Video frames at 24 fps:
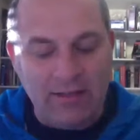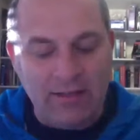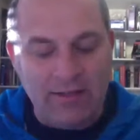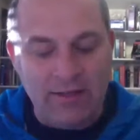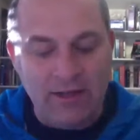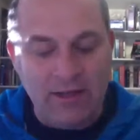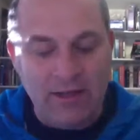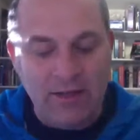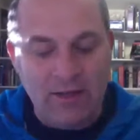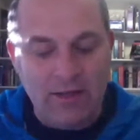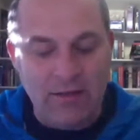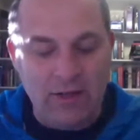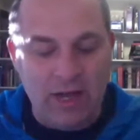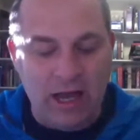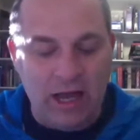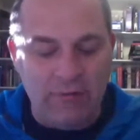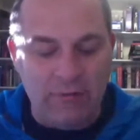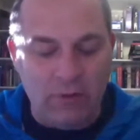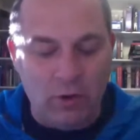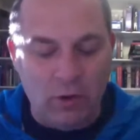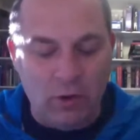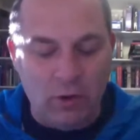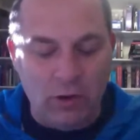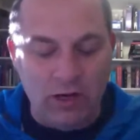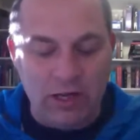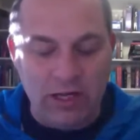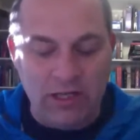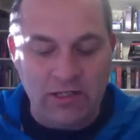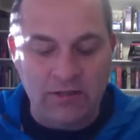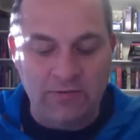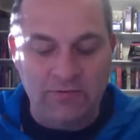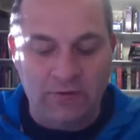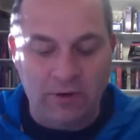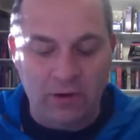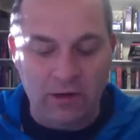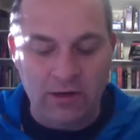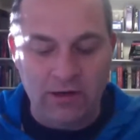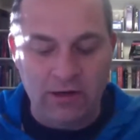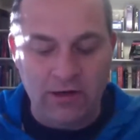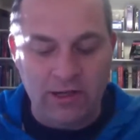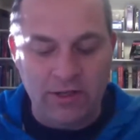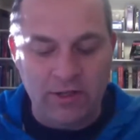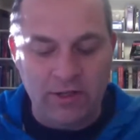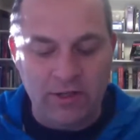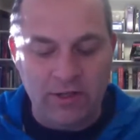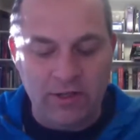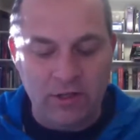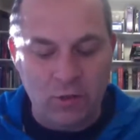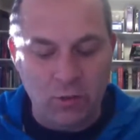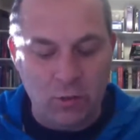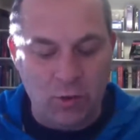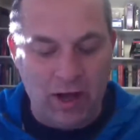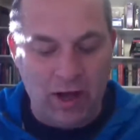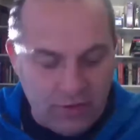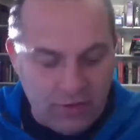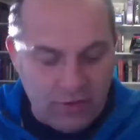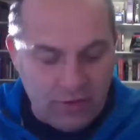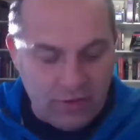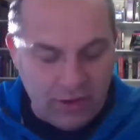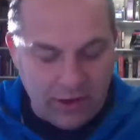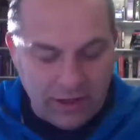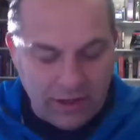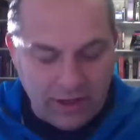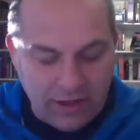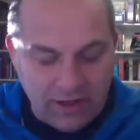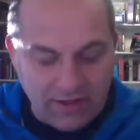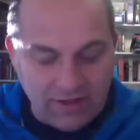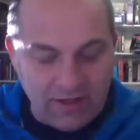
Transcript: For God was pleased things on